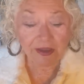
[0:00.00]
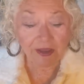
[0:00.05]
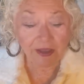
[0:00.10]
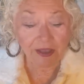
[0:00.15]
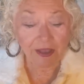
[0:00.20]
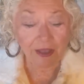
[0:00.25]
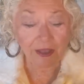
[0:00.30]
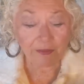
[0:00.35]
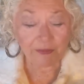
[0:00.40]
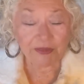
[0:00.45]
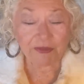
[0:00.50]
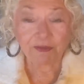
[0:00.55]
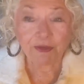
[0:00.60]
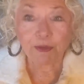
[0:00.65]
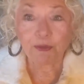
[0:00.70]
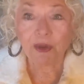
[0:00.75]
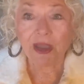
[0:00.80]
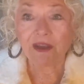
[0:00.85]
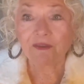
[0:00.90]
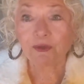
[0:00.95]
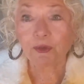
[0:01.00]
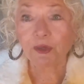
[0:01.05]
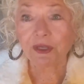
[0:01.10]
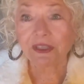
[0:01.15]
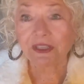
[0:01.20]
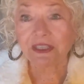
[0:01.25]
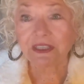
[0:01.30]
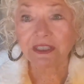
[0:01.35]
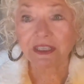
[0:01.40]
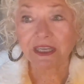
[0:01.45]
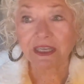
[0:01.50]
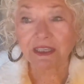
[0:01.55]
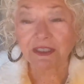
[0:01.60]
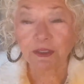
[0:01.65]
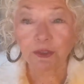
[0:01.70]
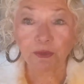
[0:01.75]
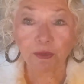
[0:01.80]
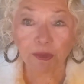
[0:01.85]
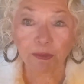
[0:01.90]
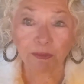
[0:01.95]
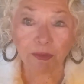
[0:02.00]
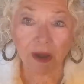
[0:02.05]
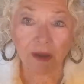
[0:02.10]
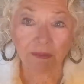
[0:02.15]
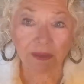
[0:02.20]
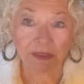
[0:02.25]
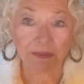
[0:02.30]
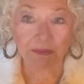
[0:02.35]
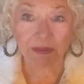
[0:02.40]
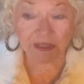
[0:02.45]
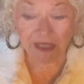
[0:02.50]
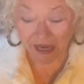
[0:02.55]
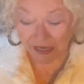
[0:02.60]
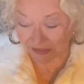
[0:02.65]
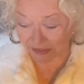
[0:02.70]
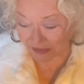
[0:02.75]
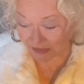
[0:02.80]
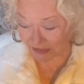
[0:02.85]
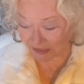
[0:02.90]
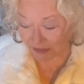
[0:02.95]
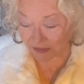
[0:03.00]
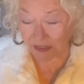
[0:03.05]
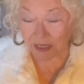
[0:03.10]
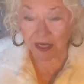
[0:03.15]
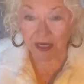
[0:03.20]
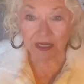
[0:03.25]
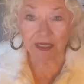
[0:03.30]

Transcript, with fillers: If you have oily skin, you are probably blessed and